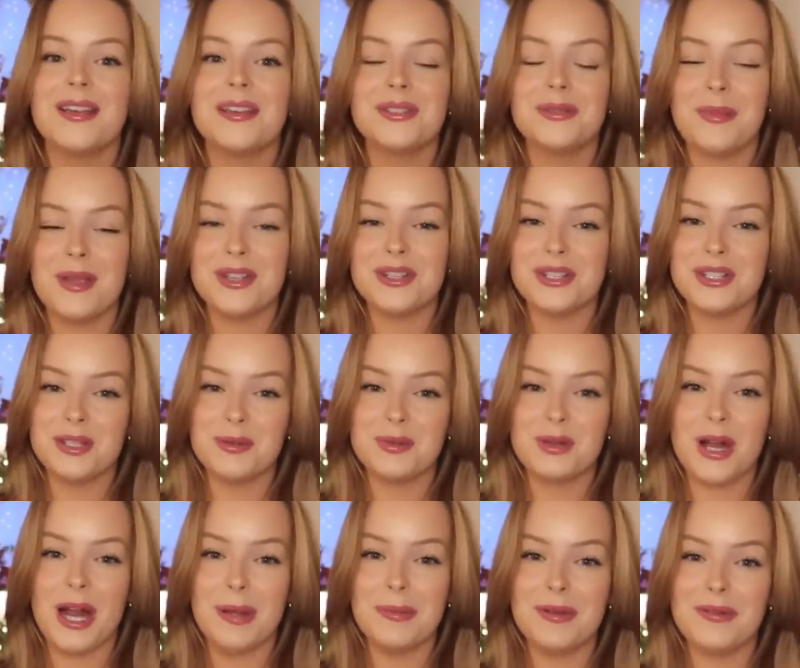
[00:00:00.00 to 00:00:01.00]
So make sure to
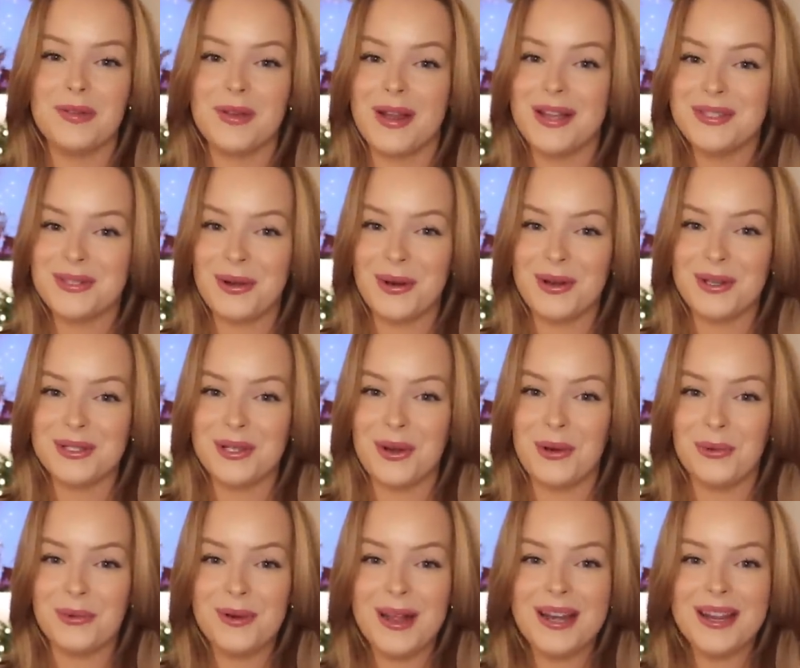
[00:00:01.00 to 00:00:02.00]
subscribe if you guys aren't
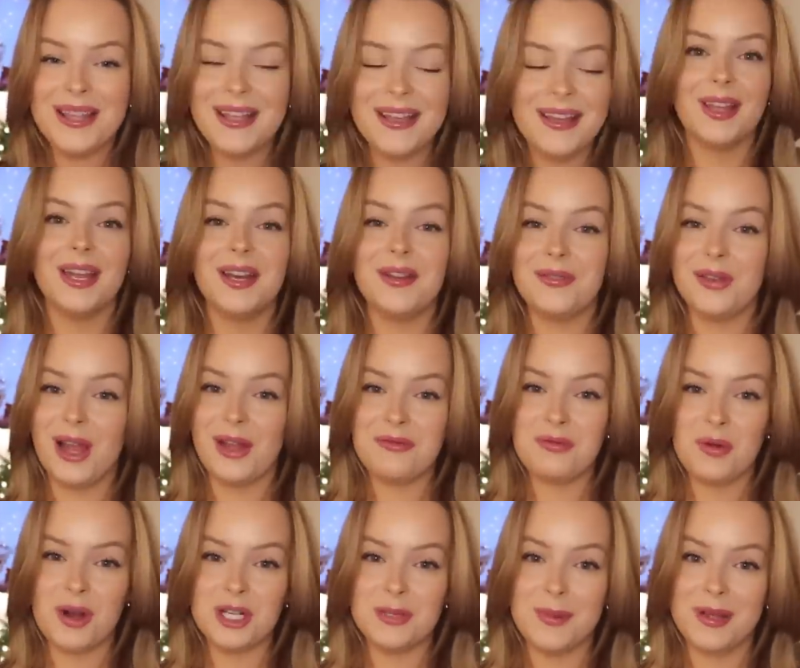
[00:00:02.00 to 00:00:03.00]
already. And if you
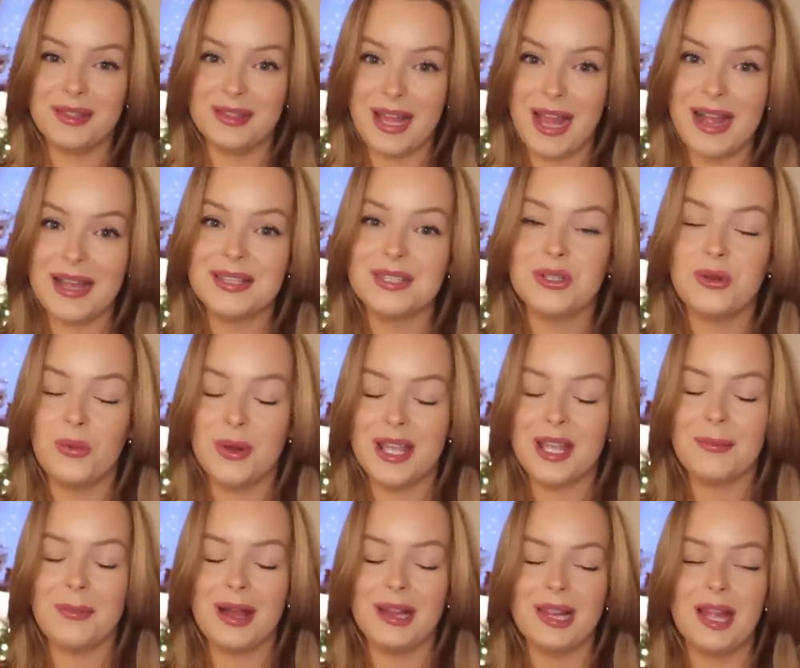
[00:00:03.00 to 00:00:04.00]
haven't watched my last week
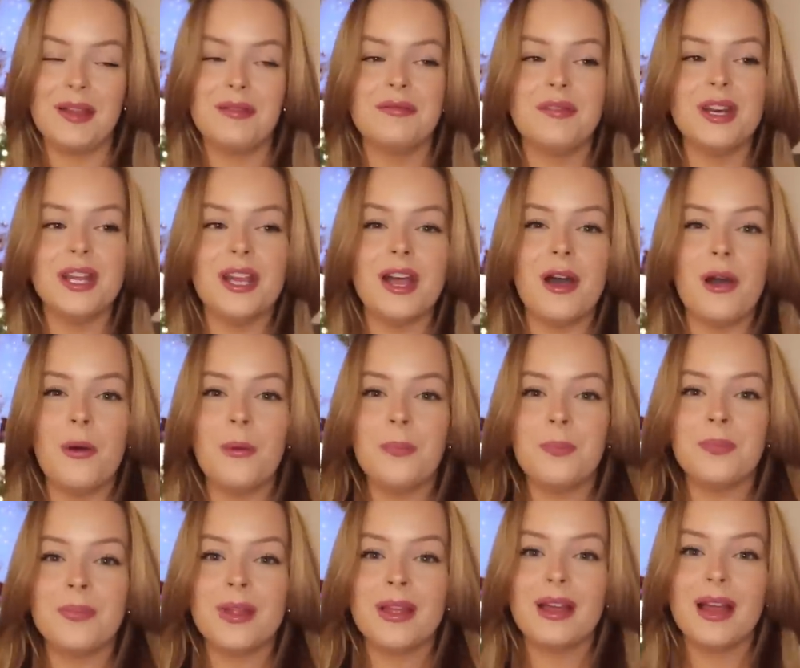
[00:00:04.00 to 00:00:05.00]
in my life
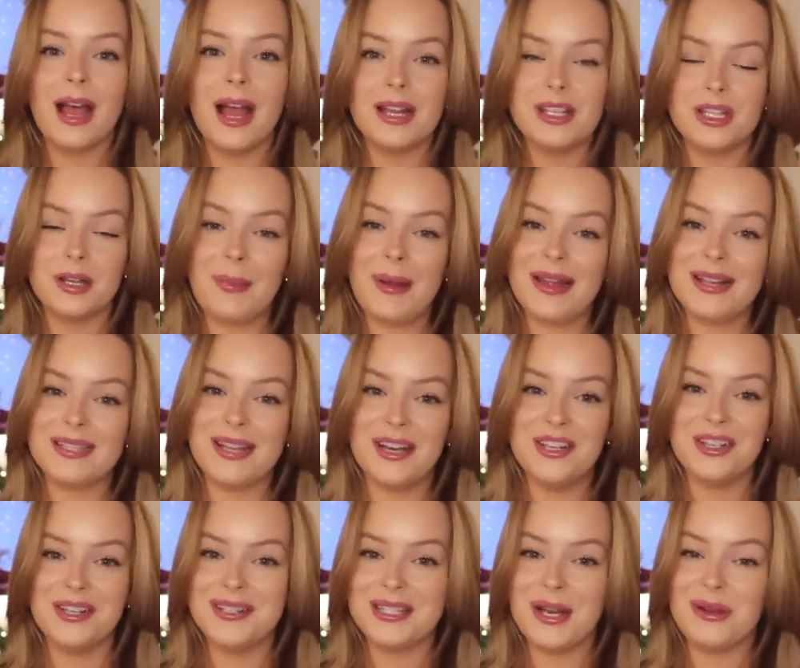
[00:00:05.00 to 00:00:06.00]
video, I took my
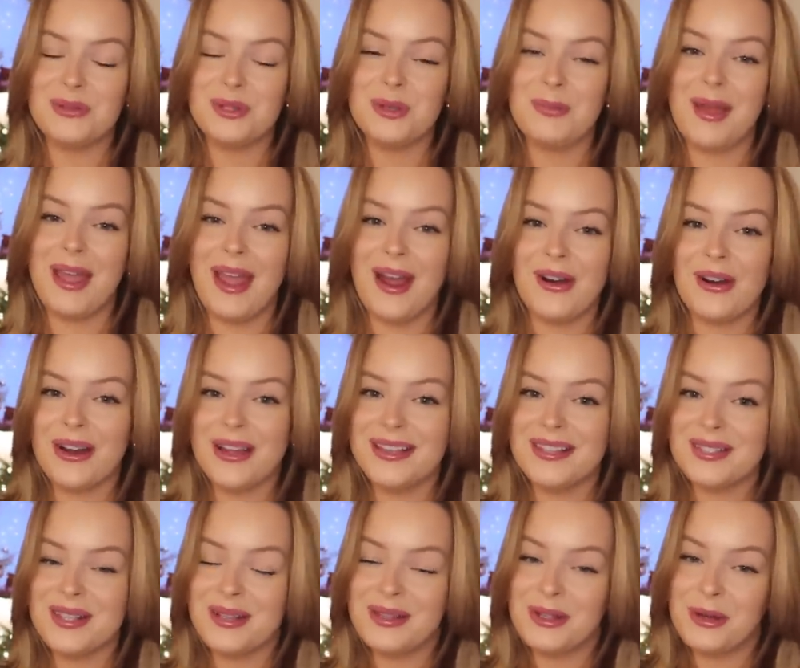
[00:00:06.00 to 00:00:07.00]
extensions out, so my hair
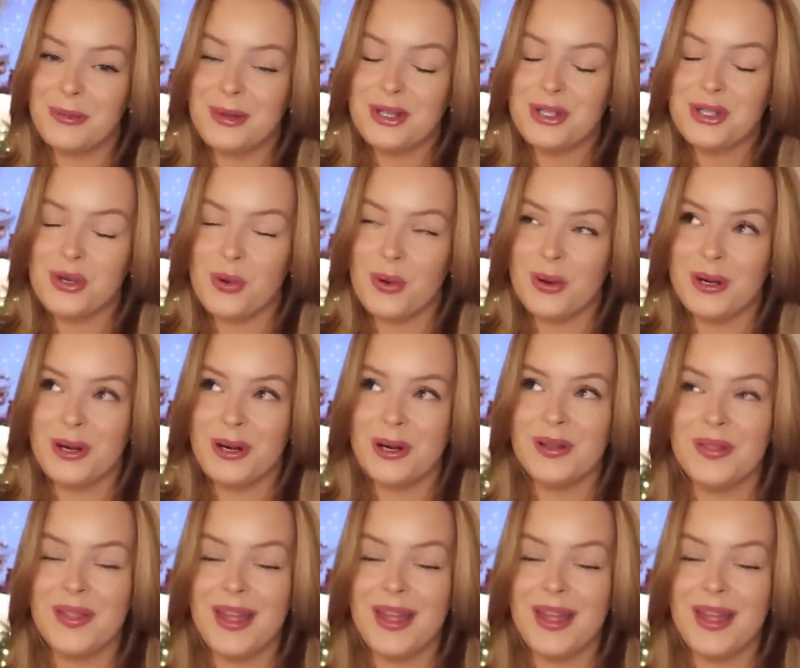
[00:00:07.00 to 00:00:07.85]
is a little bit shorter